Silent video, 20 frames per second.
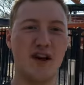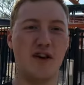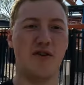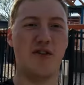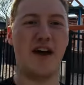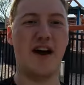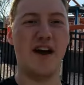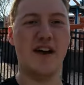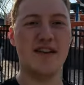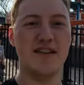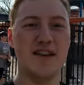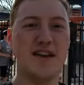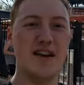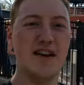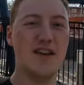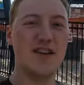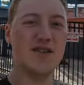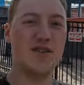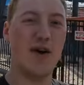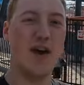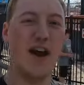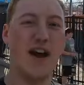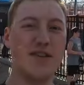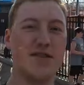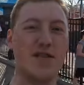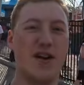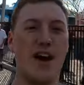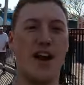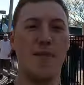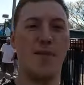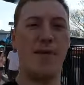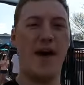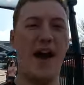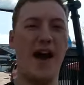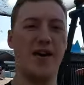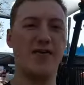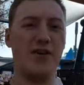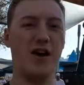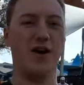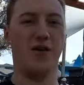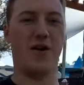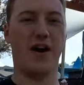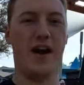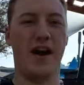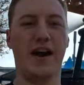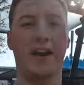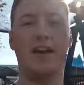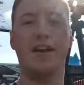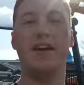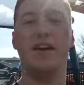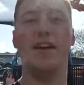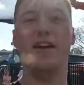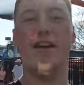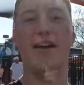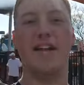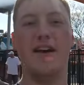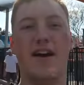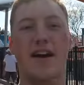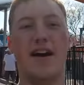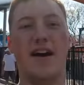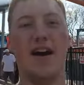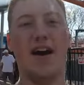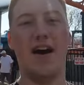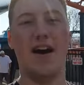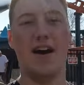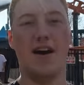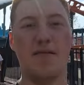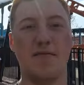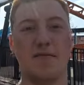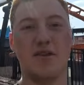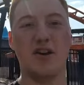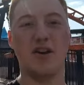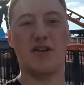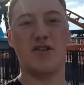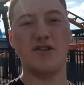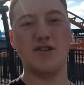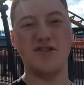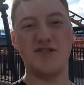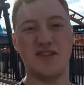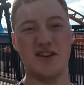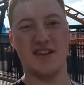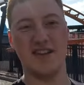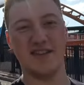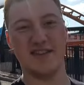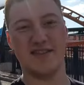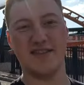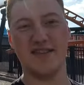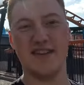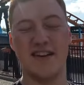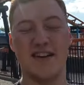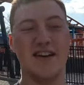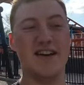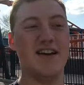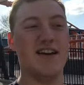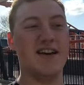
is no line. So I also got a back row ride. Um, conclusions,